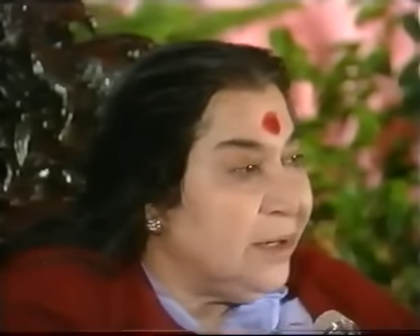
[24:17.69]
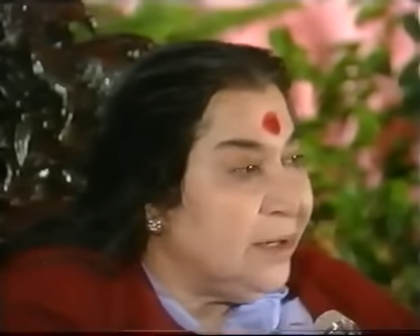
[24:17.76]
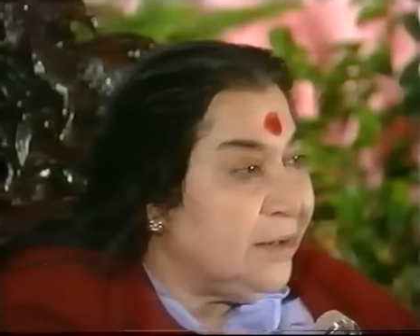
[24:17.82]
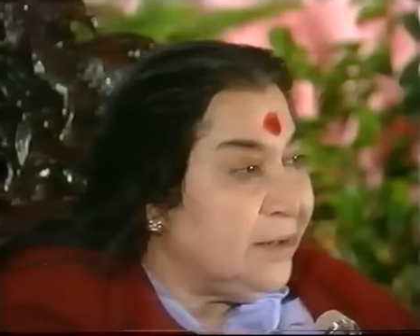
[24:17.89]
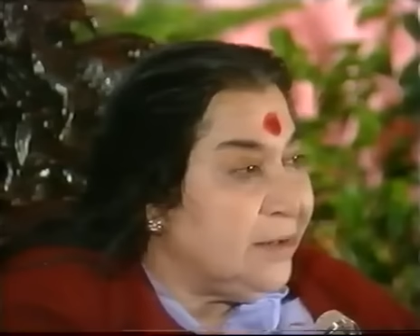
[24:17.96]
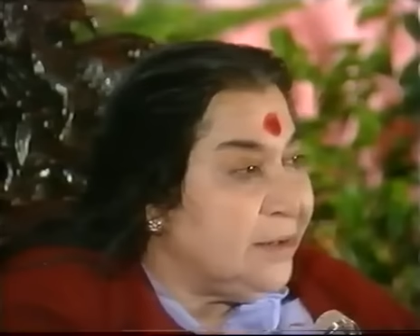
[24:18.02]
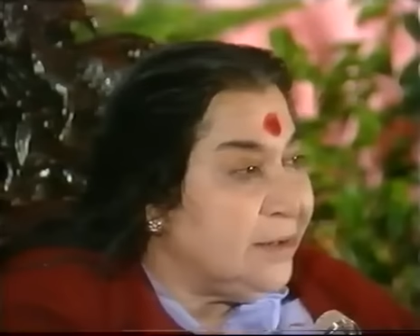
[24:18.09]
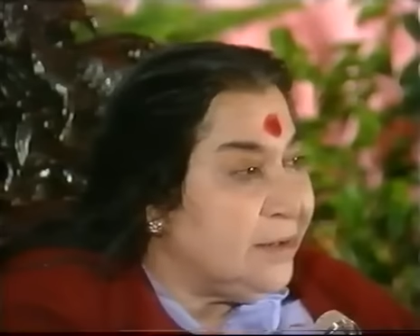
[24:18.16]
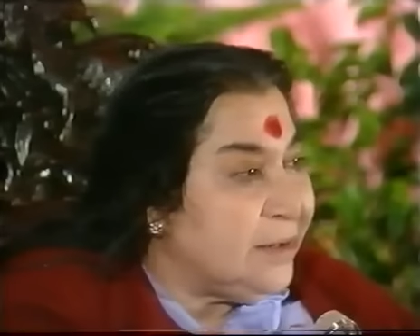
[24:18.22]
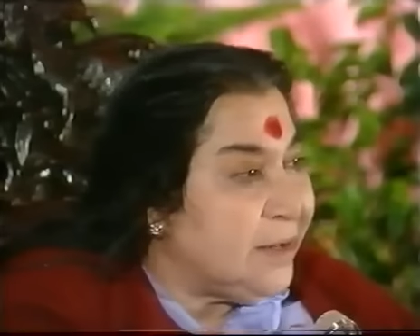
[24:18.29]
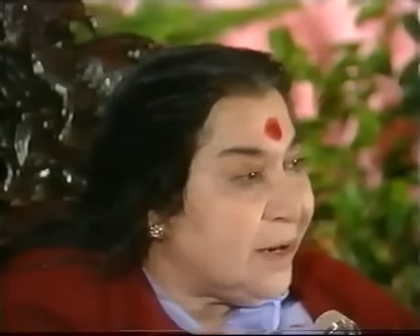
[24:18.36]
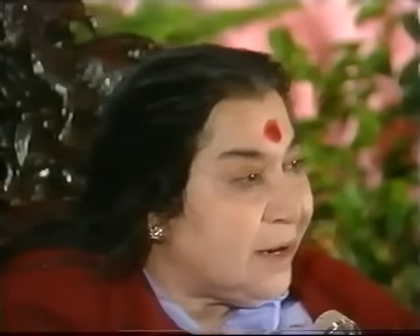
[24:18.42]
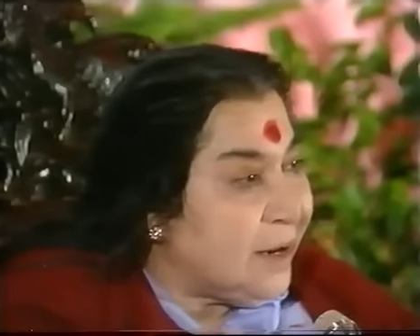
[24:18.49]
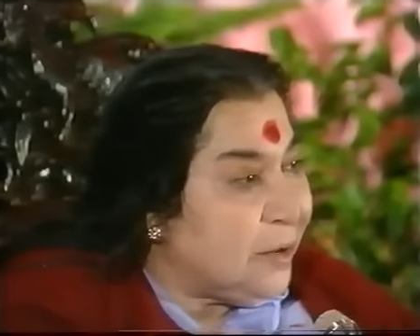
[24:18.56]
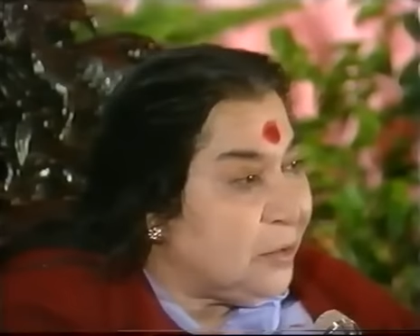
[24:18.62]
that
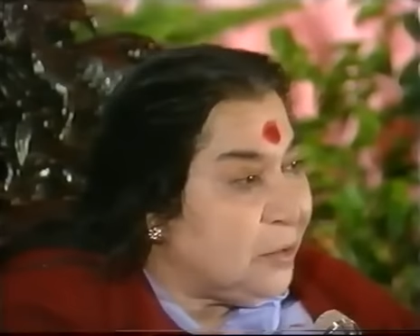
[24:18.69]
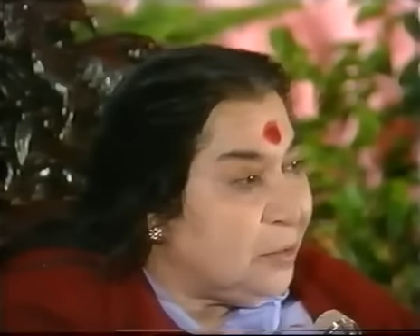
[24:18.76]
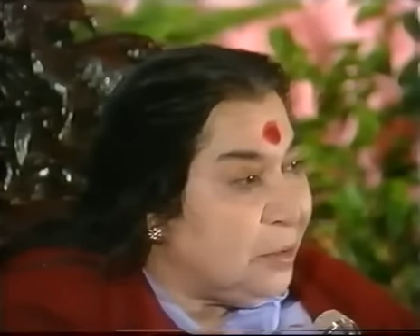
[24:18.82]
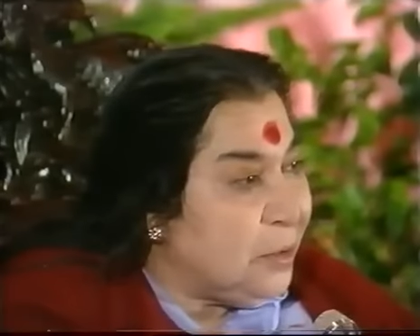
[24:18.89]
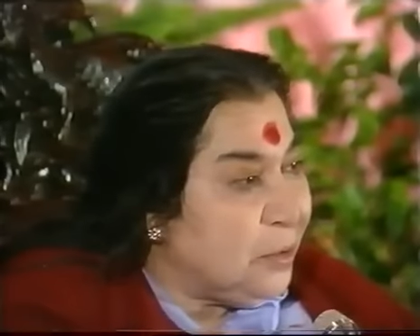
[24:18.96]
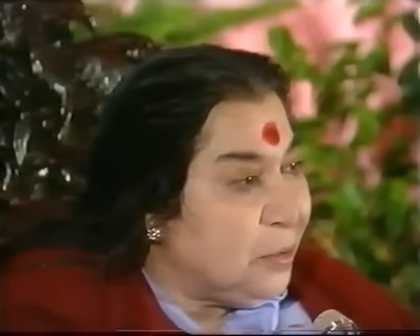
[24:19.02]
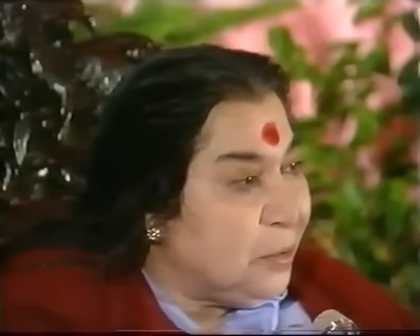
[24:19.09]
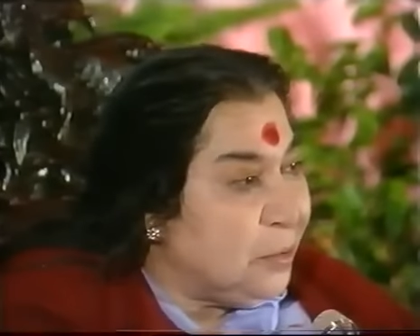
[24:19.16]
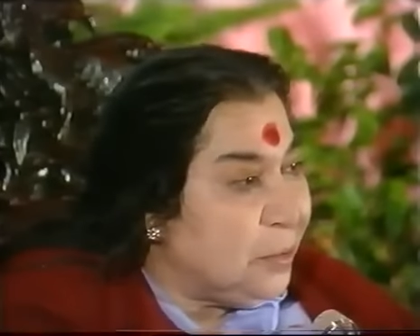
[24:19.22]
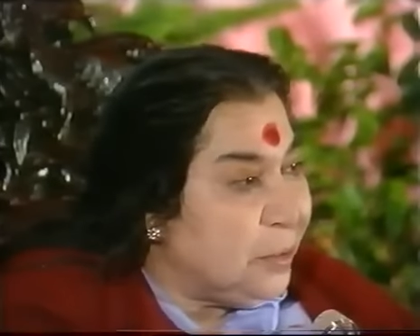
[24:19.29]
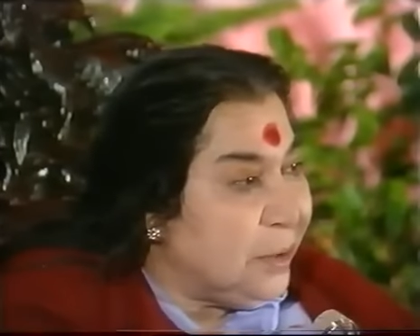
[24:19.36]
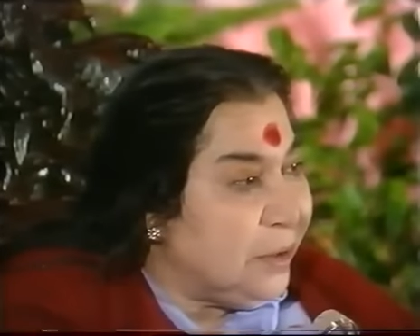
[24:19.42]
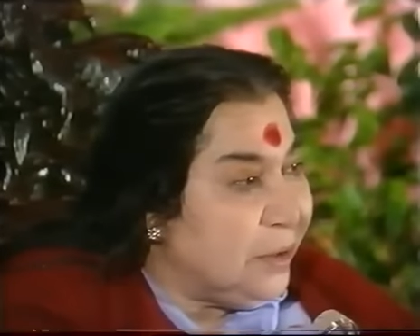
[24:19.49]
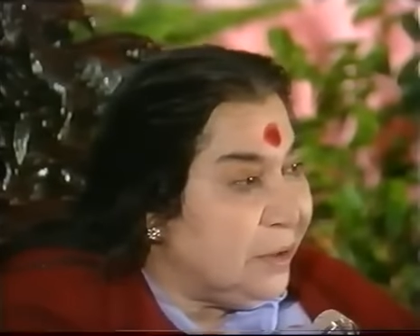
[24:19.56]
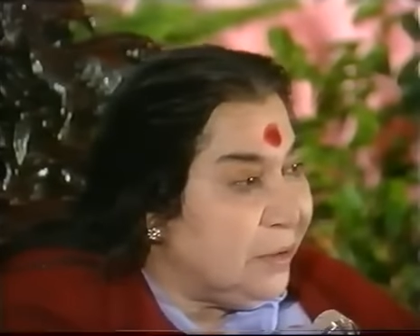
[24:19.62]
Sahastrara could be
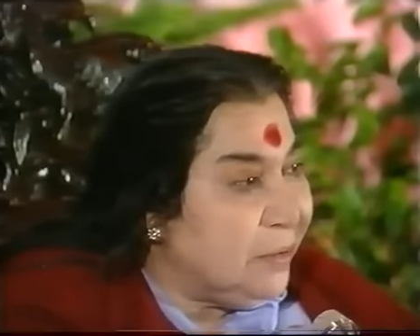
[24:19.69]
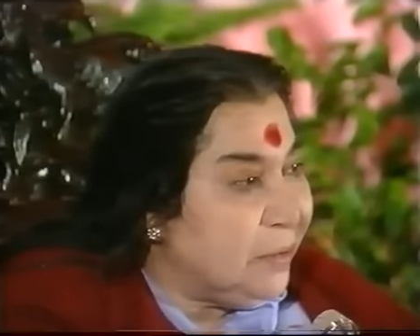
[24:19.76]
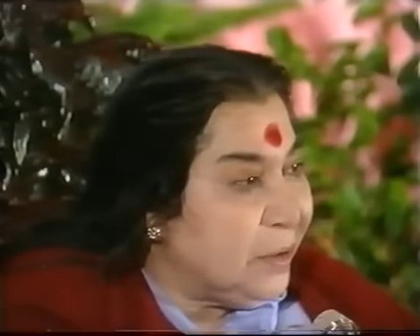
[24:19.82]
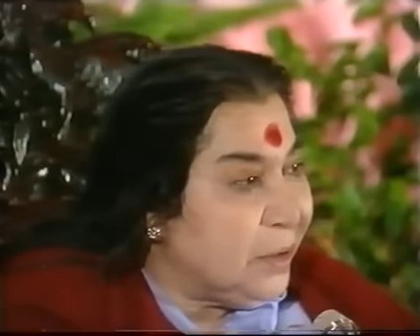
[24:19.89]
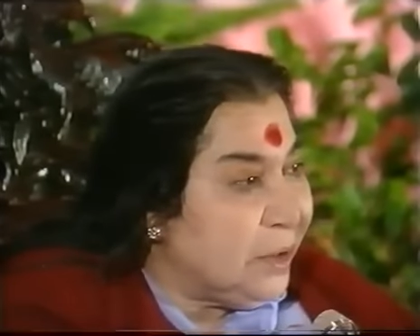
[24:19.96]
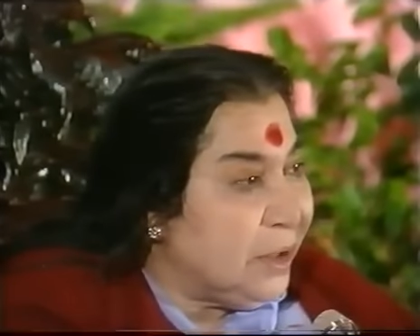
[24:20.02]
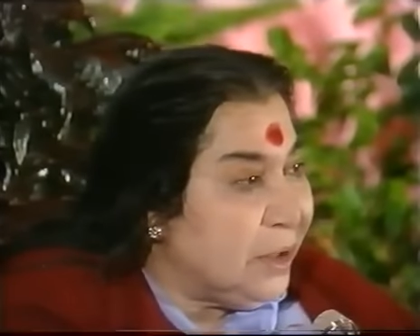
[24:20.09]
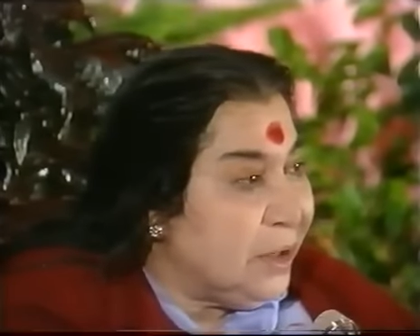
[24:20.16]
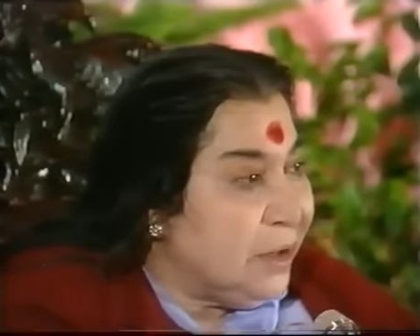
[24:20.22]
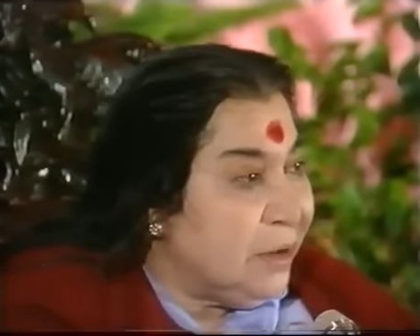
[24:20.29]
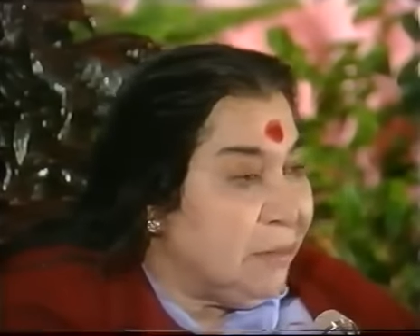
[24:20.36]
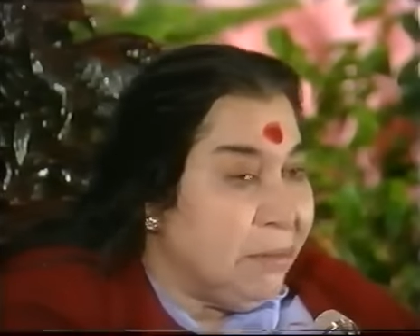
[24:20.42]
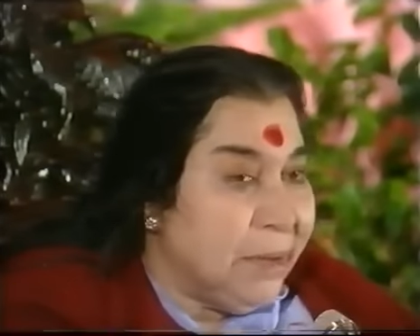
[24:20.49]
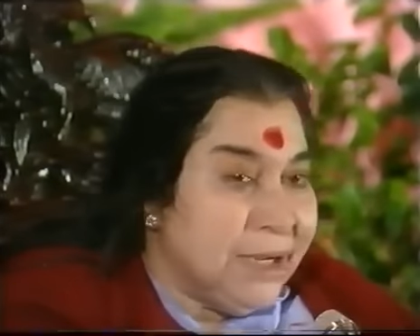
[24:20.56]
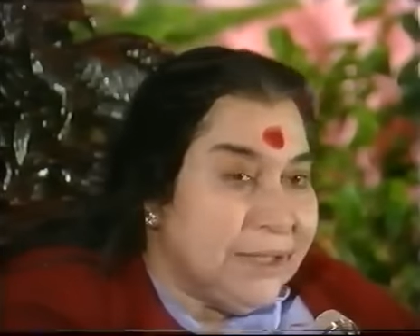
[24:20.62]
opened for
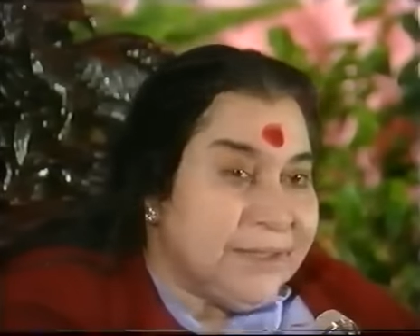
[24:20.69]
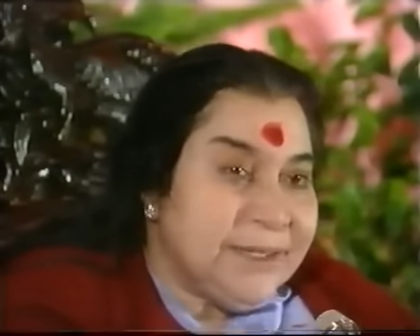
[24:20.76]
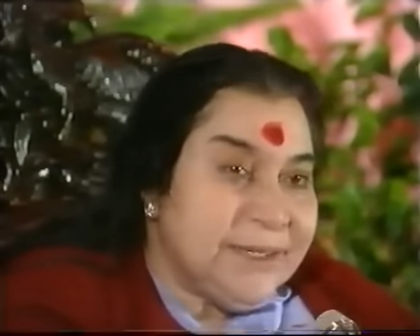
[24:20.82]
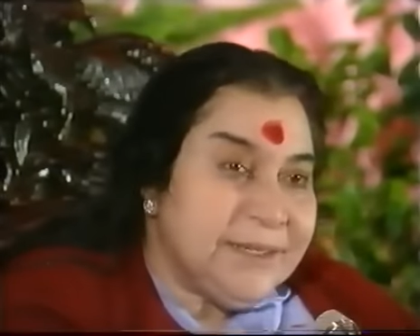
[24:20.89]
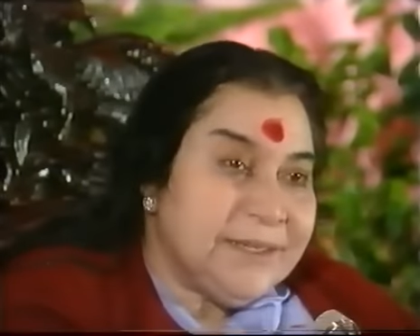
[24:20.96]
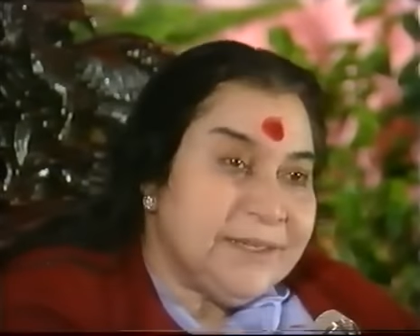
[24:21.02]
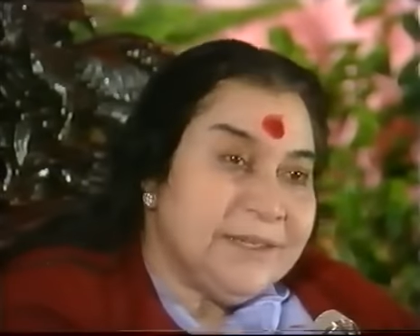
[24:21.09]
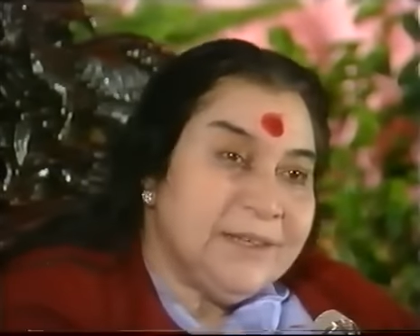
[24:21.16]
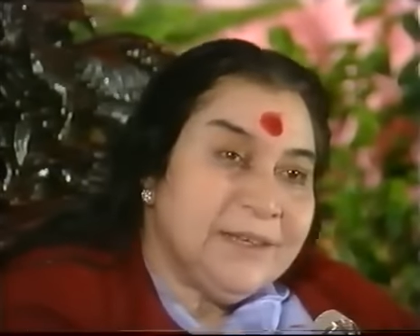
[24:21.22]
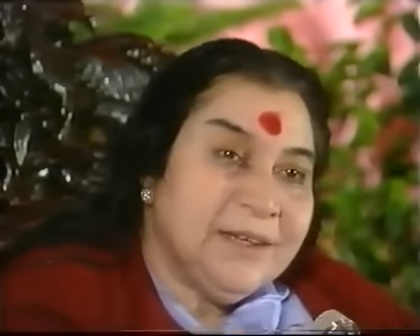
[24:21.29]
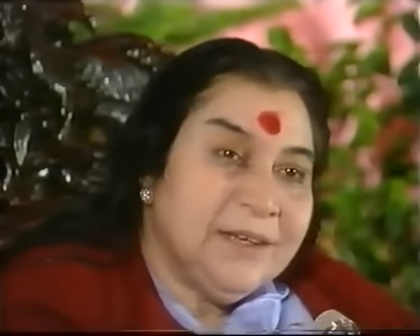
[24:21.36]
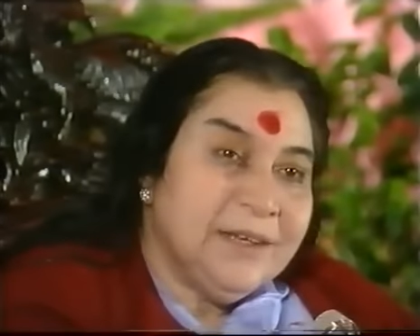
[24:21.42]
masses.